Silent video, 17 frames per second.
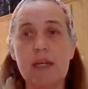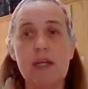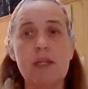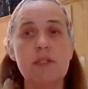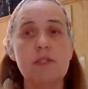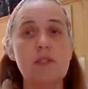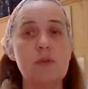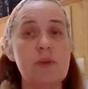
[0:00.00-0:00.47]

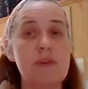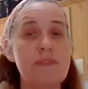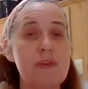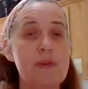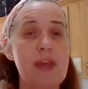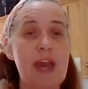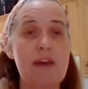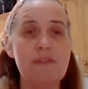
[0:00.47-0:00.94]
So if you
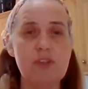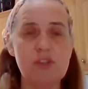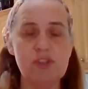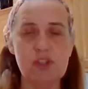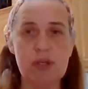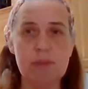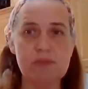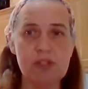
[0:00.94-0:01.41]
haven't
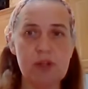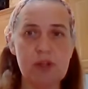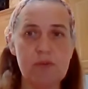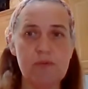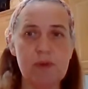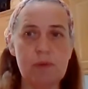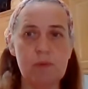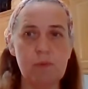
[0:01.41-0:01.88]
jumped over
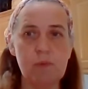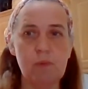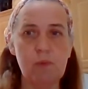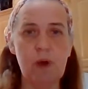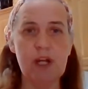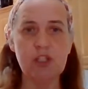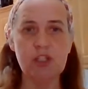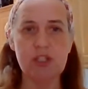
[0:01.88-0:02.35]
and
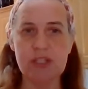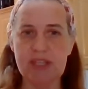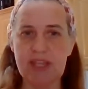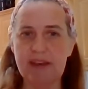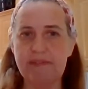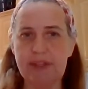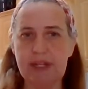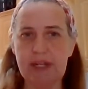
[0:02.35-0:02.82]
watched that
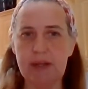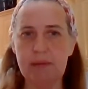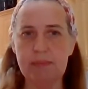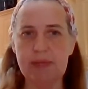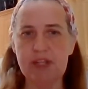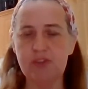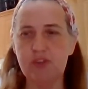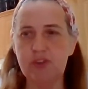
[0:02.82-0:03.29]
video, make
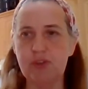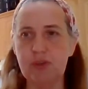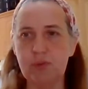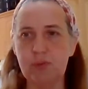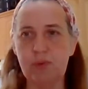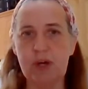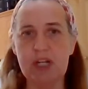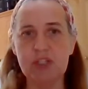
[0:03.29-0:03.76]
sure you
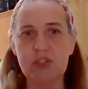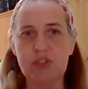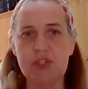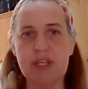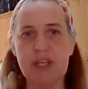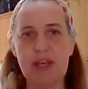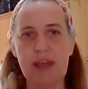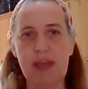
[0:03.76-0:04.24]
watch
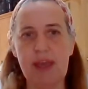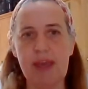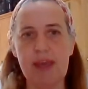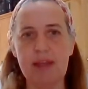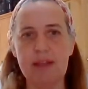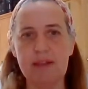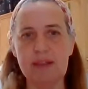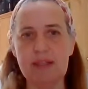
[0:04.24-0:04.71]
it
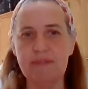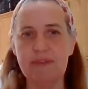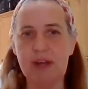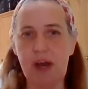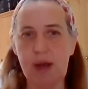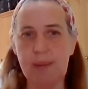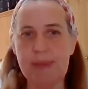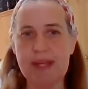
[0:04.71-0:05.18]
and leave a
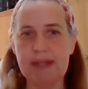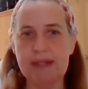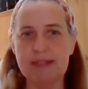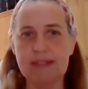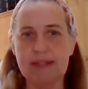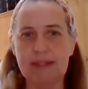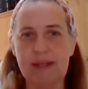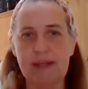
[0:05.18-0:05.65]
comment.
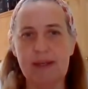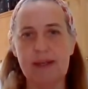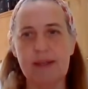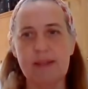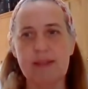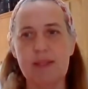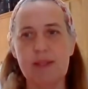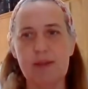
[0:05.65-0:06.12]

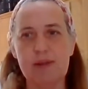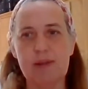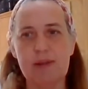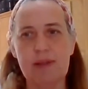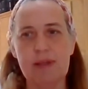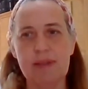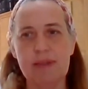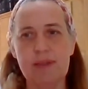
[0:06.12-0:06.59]
There
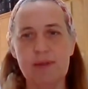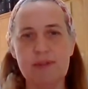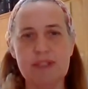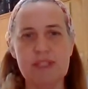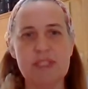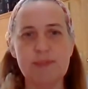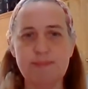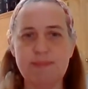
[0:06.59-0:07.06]
is a
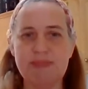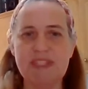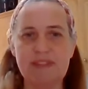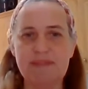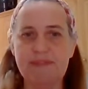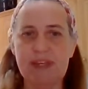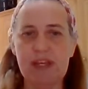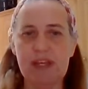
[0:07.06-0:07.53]

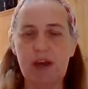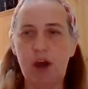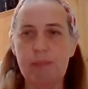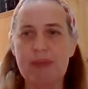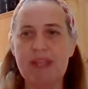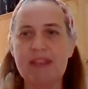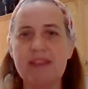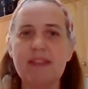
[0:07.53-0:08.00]
specific
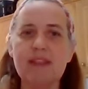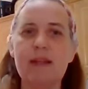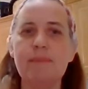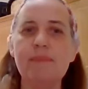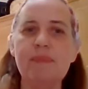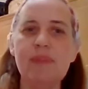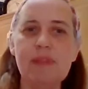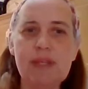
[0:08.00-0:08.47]
comment that I'm
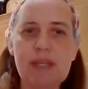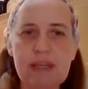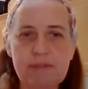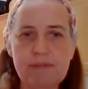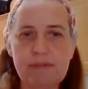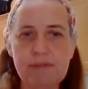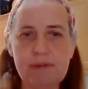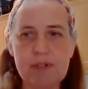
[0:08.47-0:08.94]
looking
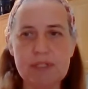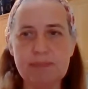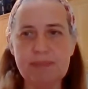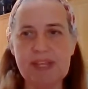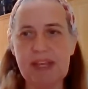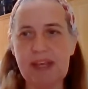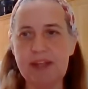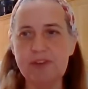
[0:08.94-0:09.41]
for to be
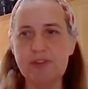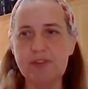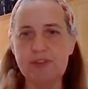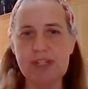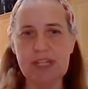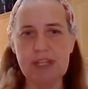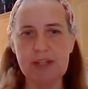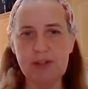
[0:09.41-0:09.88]
entered
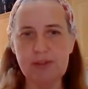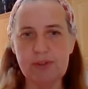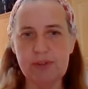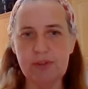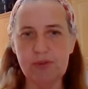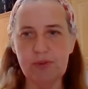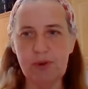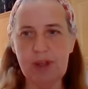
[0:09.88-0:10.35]
into the
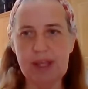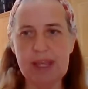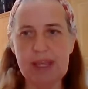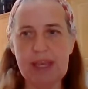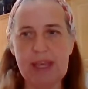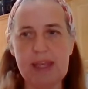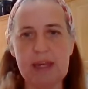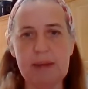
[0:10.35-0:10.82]
drawing,
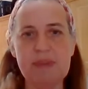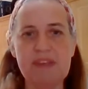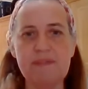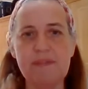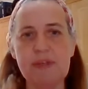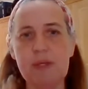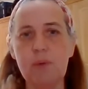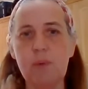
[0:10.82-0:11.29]
and I'm giving
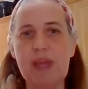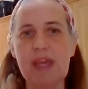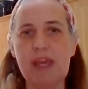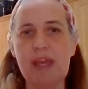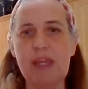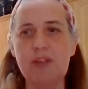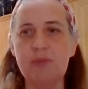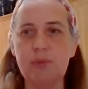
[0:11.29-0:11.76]
away a
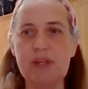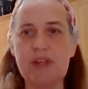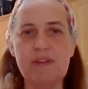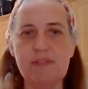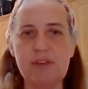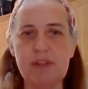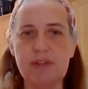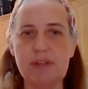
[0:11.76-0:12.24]

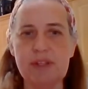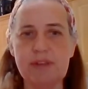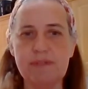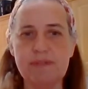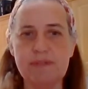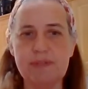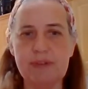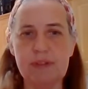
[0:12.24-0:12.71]
$25
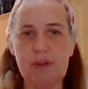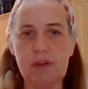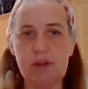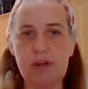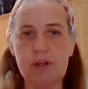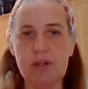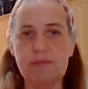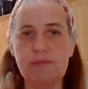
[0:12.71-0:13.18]
gift
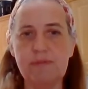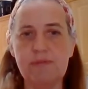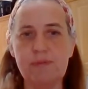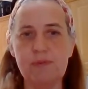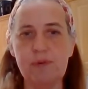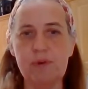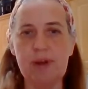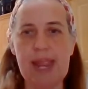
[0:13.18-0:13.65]
card
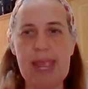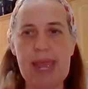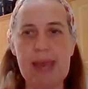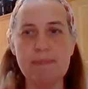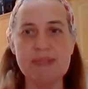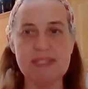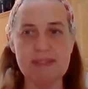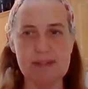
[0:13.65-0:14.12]
for
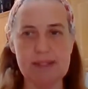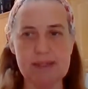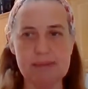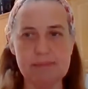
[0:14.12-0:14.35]
Amazon.